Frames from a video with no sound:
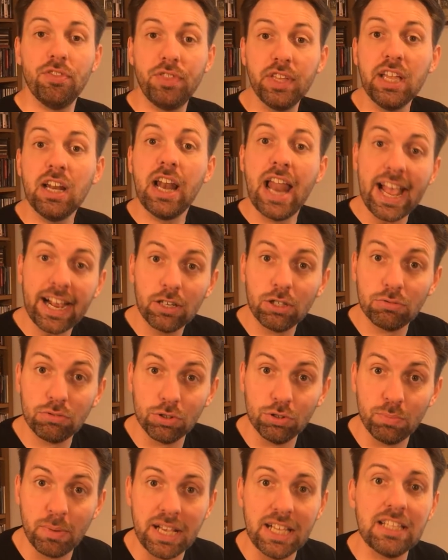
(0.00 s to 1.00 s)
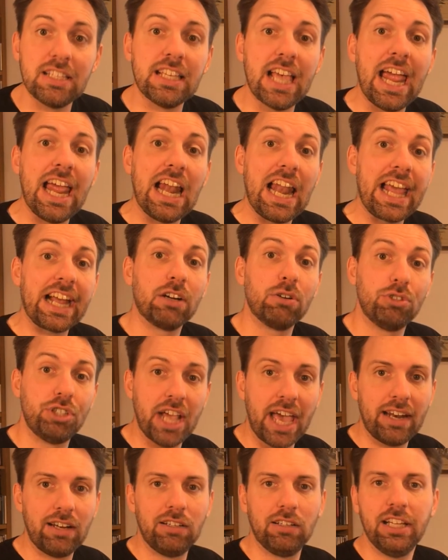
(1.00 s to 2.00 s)
The Lego Room is a Lego
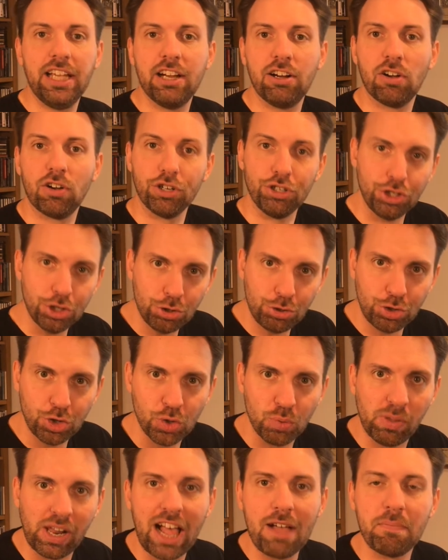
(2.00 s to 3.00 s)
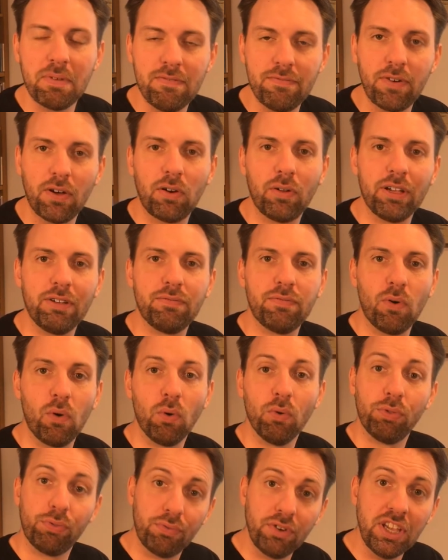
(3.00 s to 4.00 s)
channel here on YouTube that I've been following
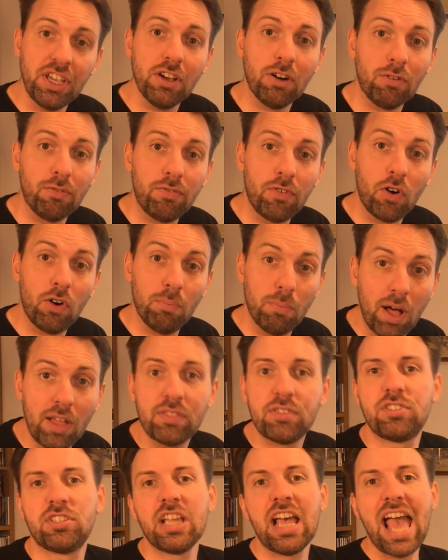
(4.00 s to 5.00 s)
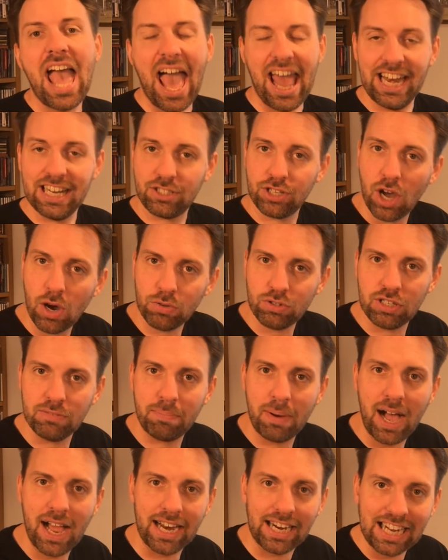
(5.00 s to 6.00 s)
for 3 or 4 months, and it's hosted
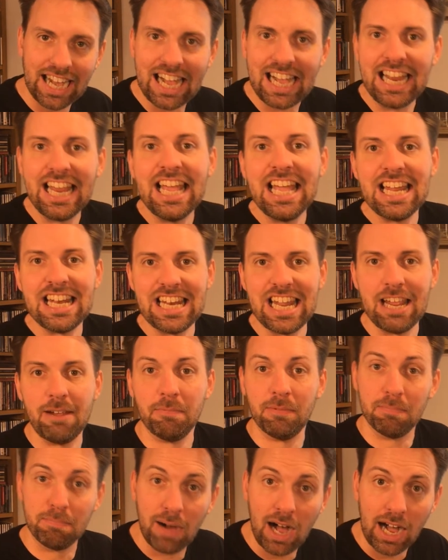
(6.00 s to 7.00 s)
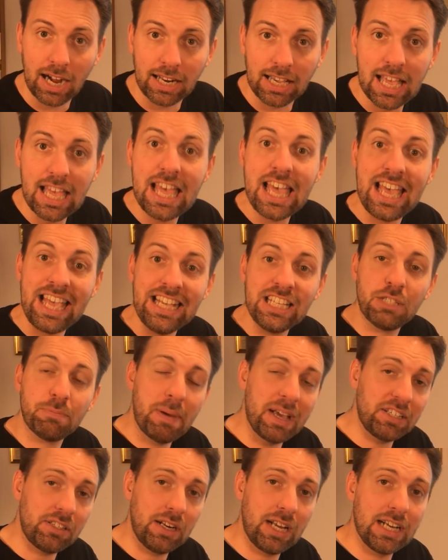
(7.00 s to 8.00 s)
by a guy named Mark. He's
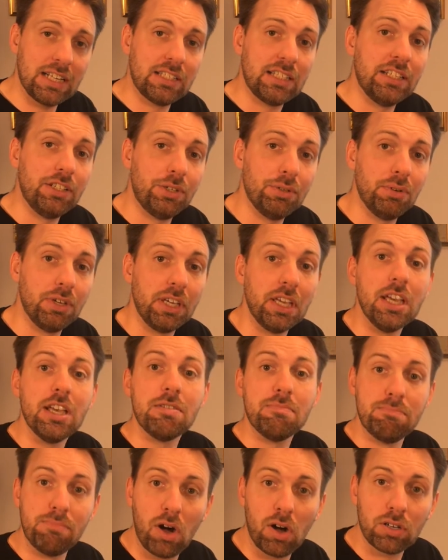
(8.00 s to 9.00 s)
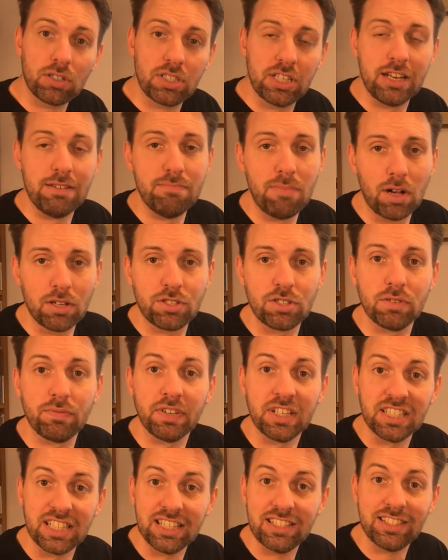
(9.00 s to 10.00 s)
specialized in doing mocks and mods of
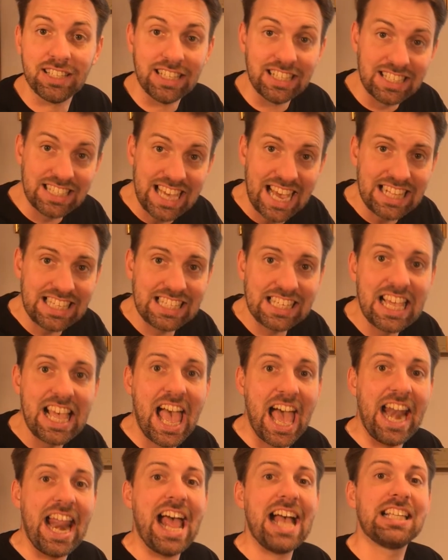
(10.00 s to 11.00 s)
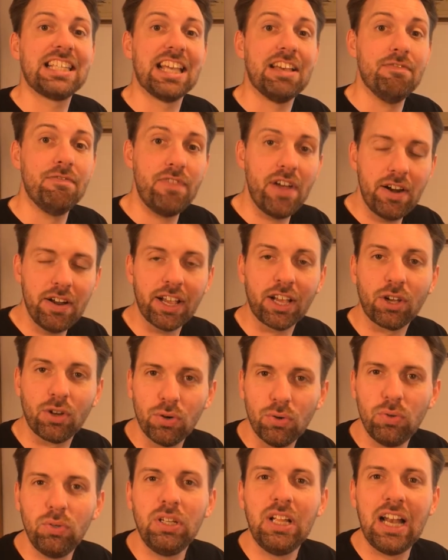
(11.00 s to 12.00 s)
existing sets and has a very
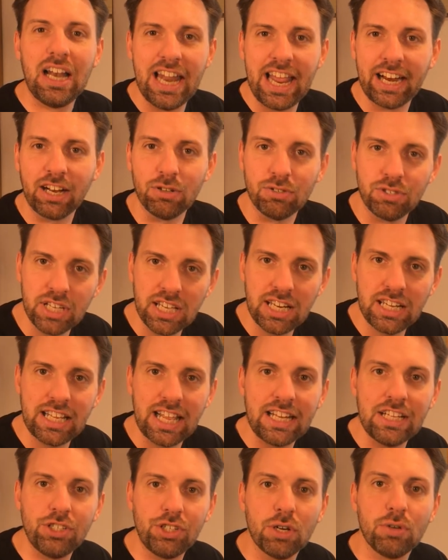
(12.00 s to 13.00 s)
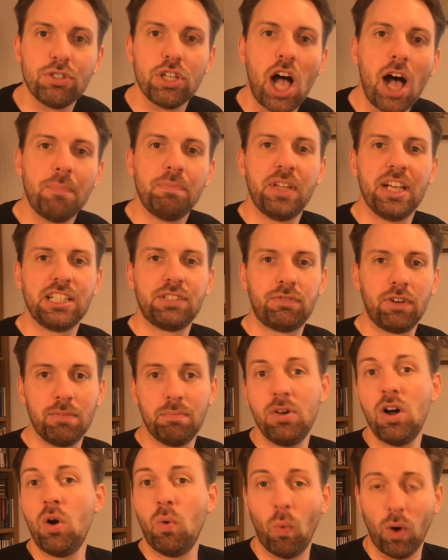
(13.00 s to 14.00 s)
cool Lego city that he shows updates
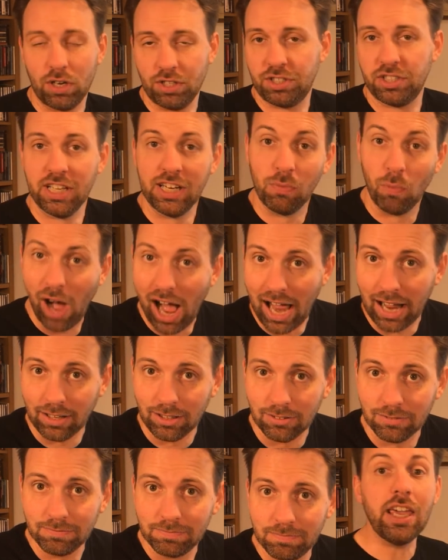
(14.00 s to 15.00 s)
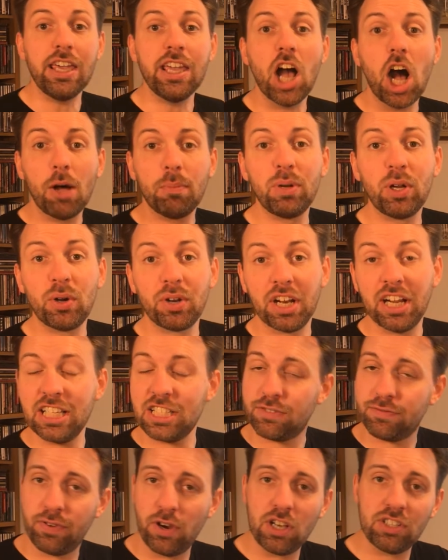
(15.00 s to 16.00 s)
from once in a while. He uploaded
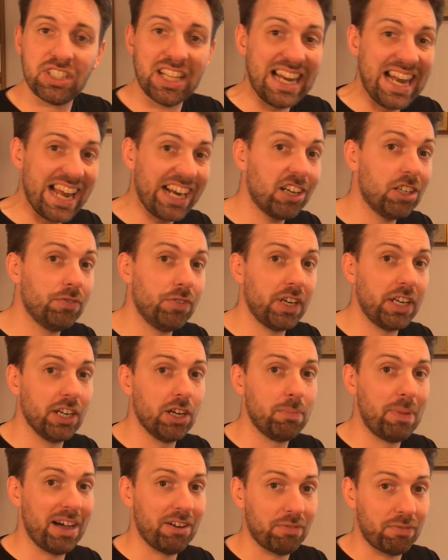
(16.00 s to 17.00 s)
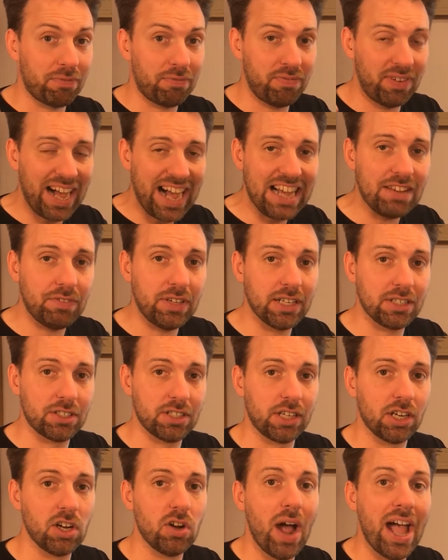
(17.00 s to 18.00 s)
his first Lego video about 5 years
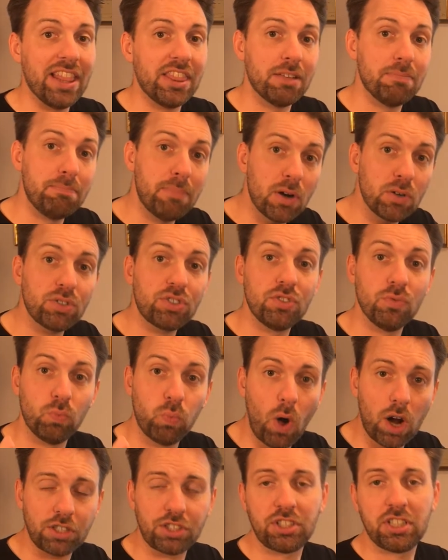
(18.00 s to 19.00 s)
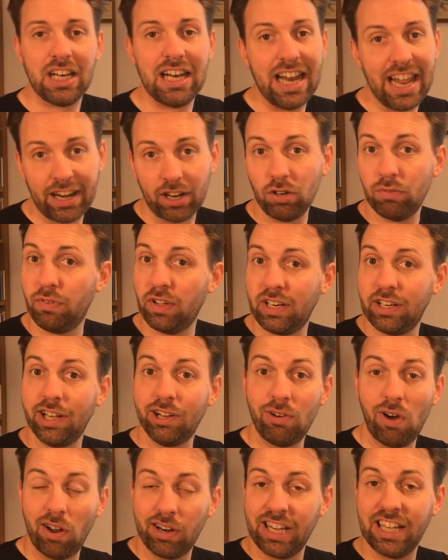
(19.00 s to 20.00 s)
ago, and the most watched Lego
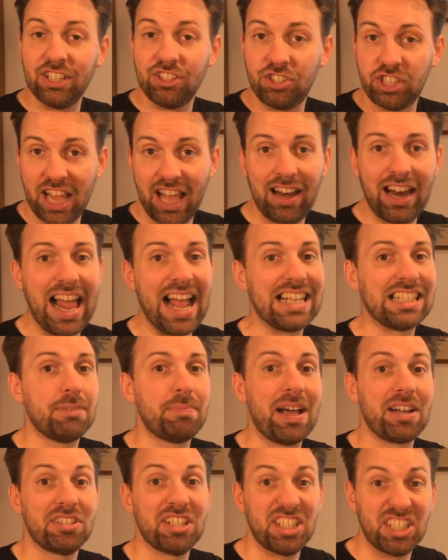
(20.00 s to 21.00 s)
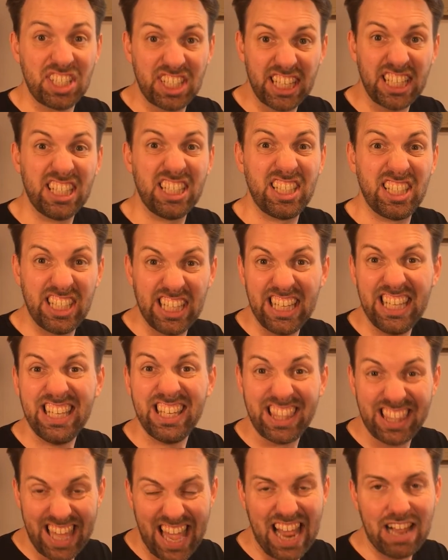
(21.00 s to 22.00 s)
video on his channel has about
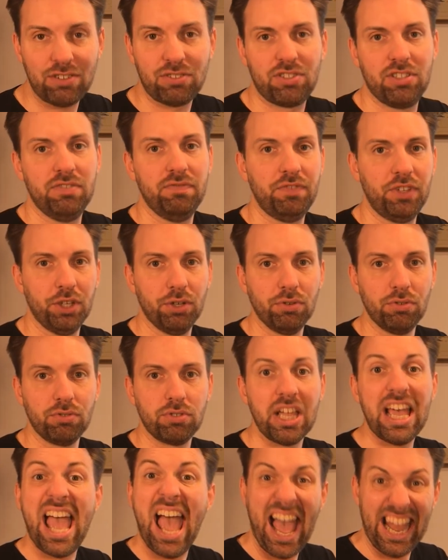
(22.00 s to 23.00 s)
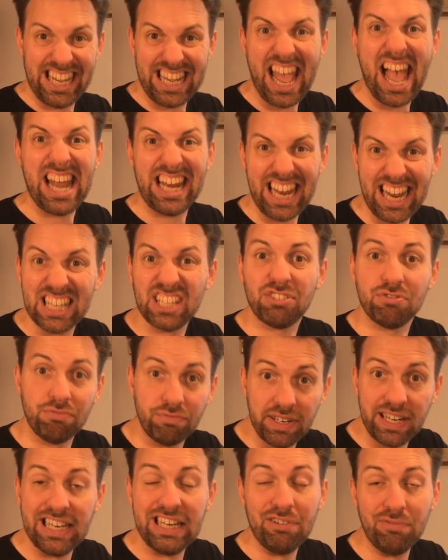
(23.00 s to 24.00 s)
60,000 views, and that is
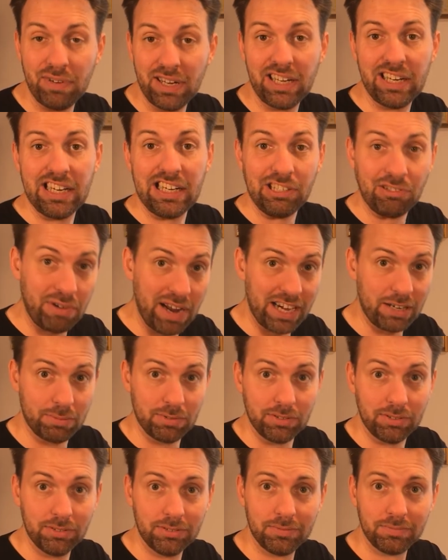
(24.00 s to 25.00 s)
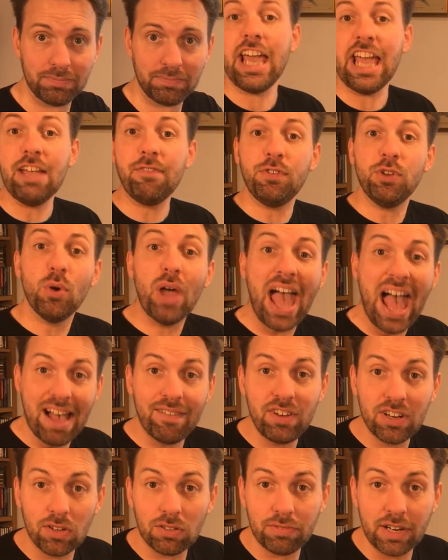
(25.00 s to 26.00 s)
really incredible. If you
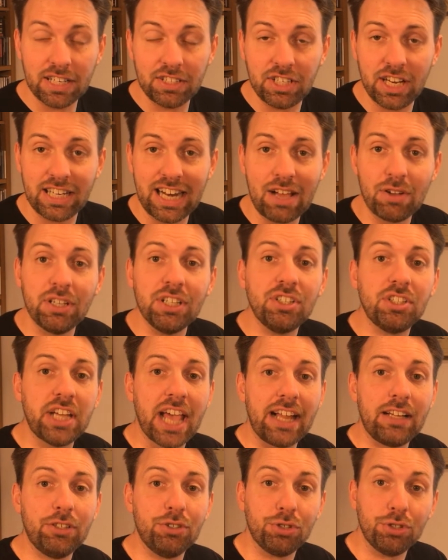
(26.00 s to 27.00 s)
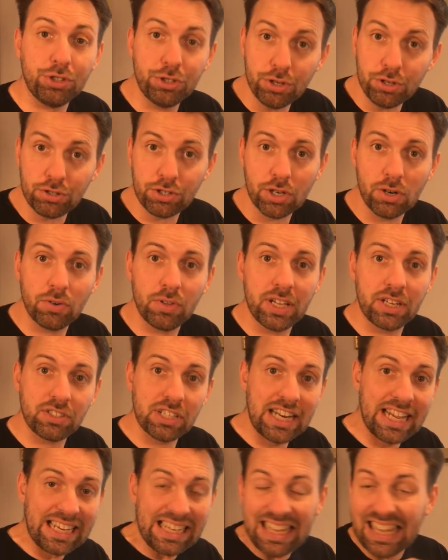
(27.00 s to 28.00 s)
haven't already checked out his channel, you should do so. There's
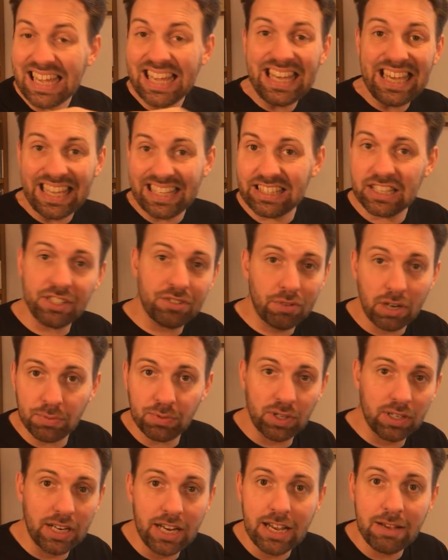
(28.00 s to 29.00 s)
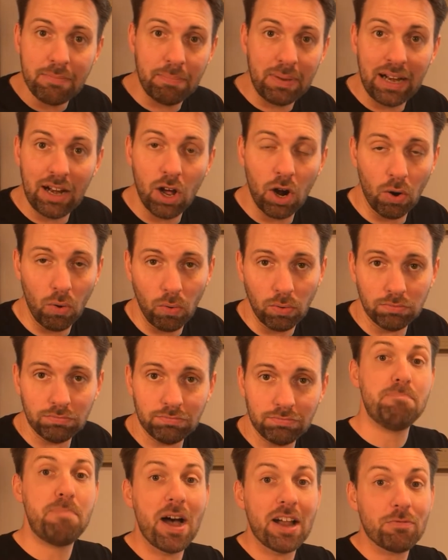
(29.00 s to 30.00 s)
a link in the description below.
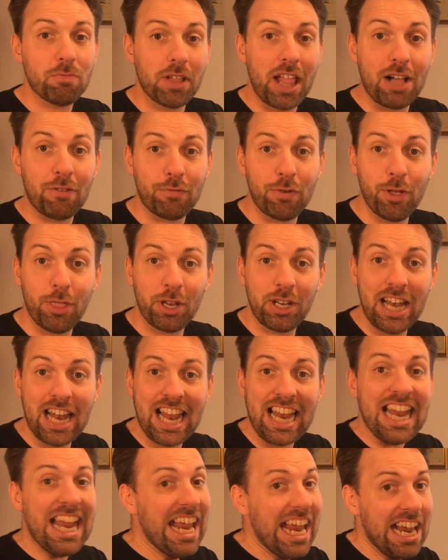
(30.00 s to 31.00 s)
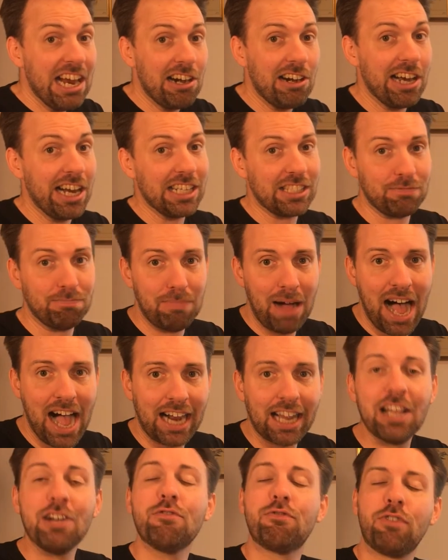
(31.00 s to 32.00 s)
But without further delay, here is
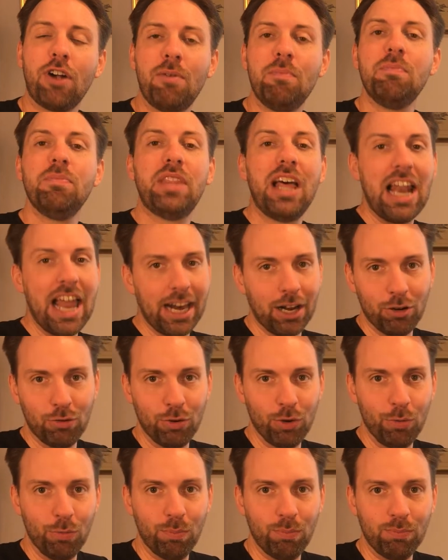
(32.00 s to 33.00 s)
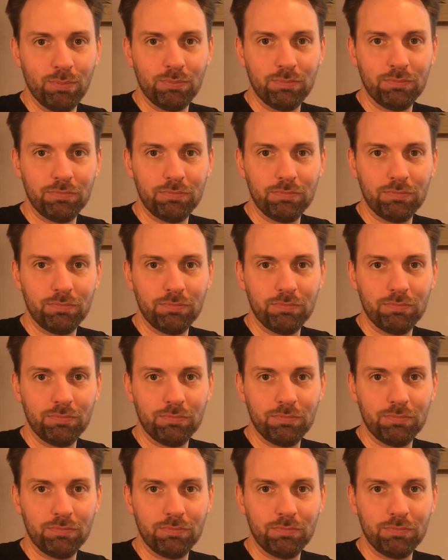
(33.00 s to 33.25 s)
Mark from the Lego Room.